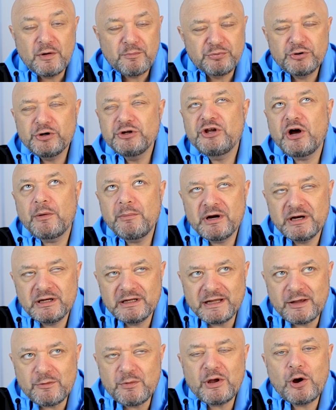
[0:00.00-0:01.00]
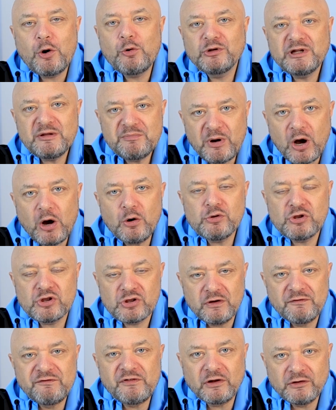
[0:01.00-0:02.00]
Predominantly, we only post
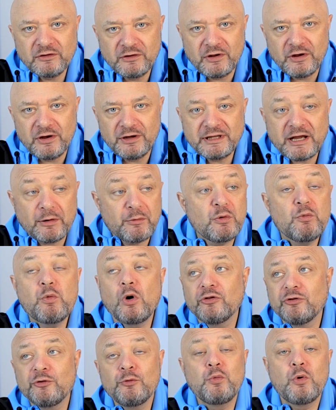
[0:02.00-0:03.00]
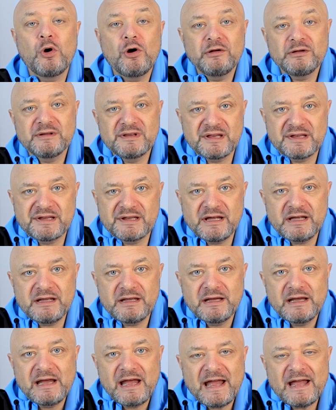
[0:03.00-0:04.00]
stuff on there that we want the world to
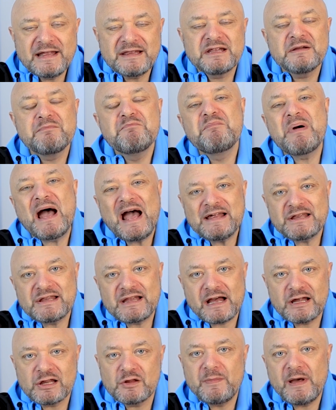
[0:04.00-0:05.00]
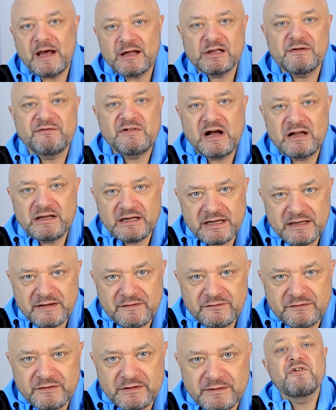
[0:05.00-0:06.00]
see. It's the best aspects of our
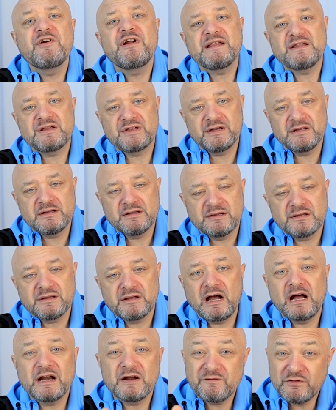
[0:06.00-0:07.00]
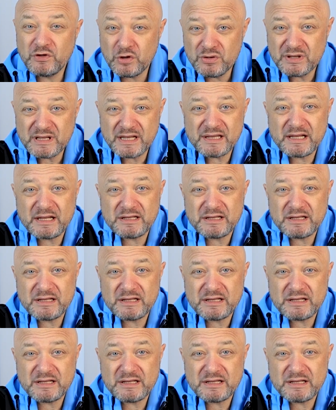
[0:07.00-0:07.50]
life. For instance, and I've used this